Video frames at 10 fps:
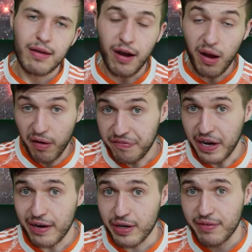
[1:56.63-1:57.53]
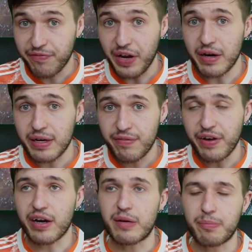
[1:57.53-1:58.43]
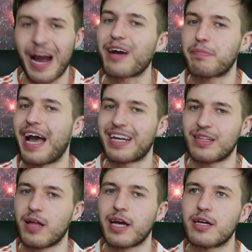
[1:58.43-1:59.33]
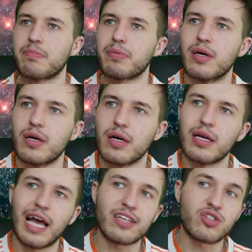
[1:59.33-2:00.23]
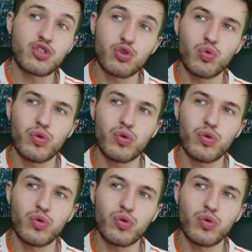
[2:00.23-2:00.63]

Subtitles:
a very, very, very pragmatic lineup. As soon